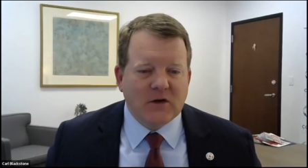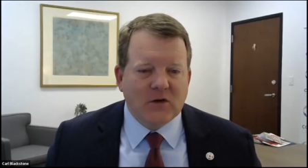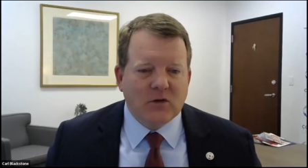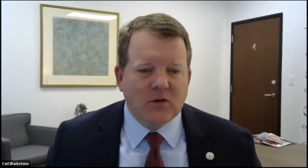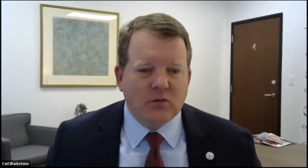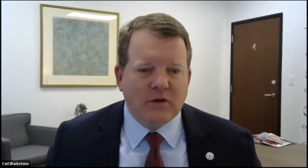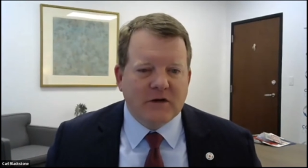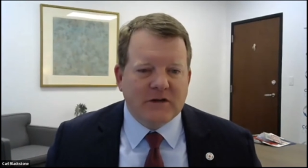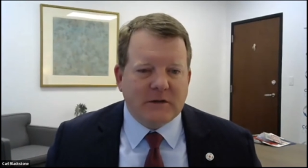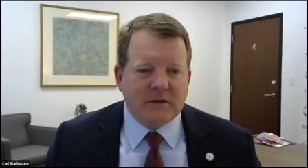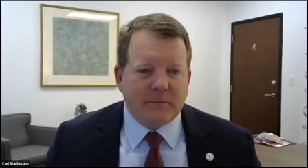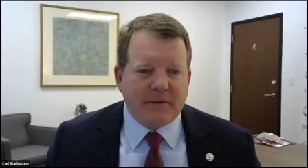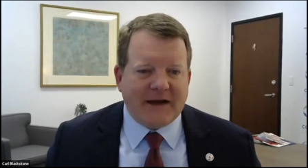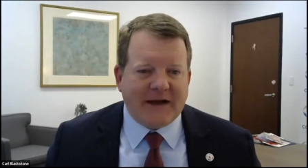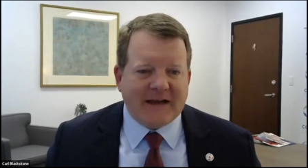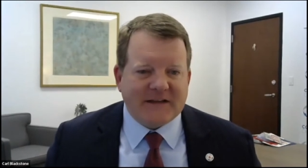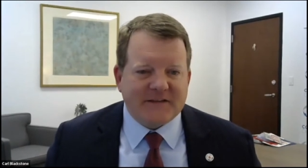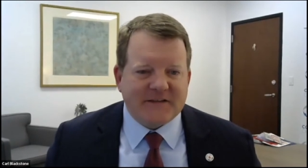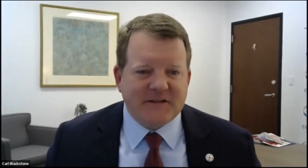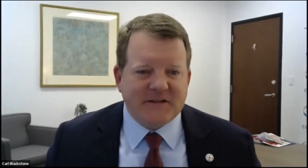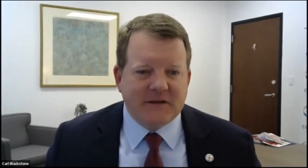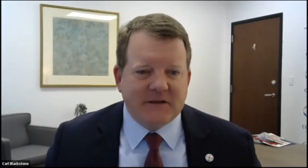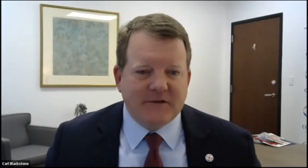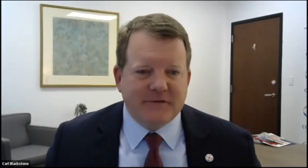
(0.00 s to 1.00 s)
with the
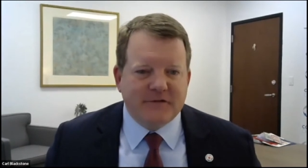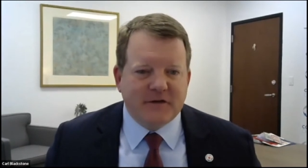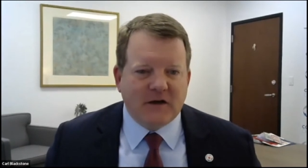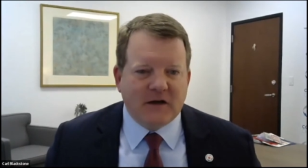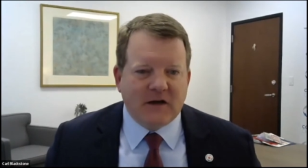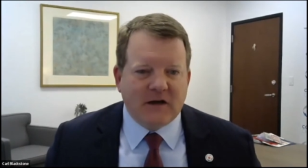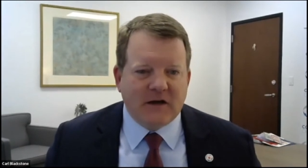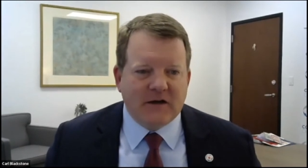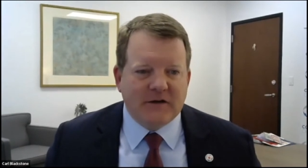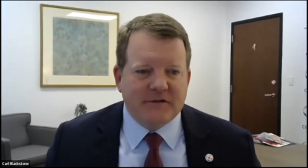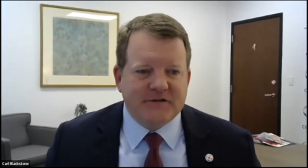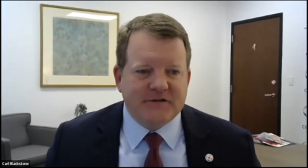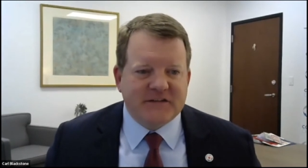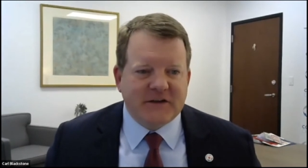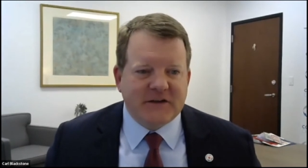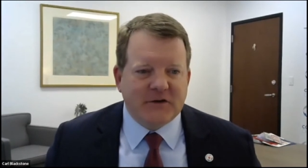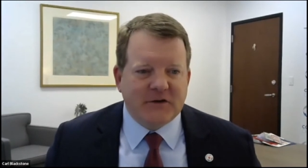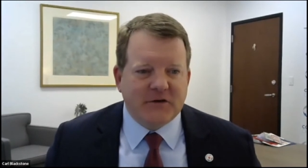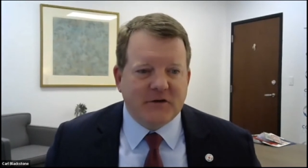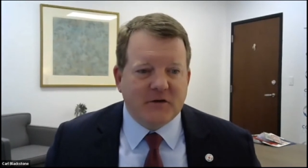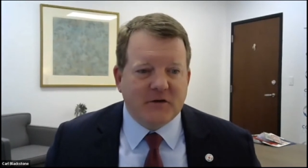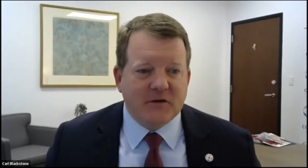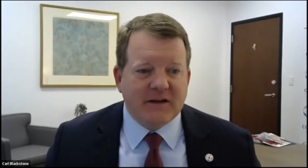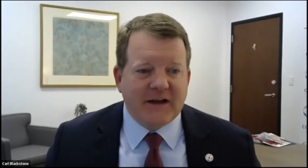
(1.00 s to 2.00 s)
passing of, of
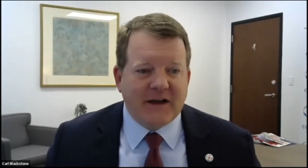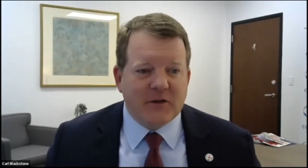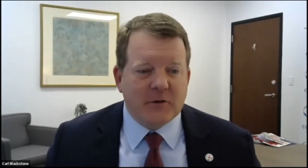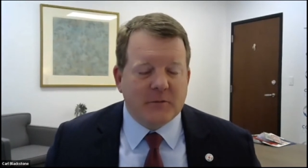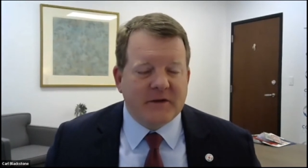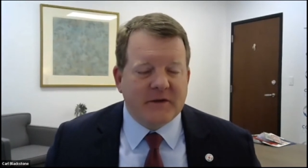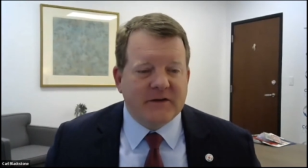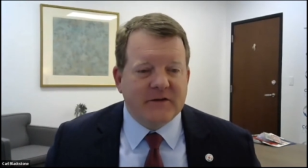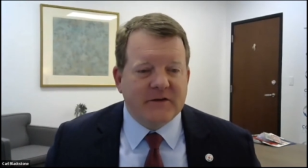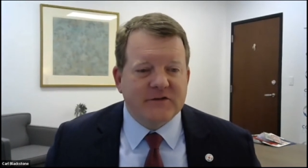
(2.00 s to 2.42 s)
Senator Leatherman.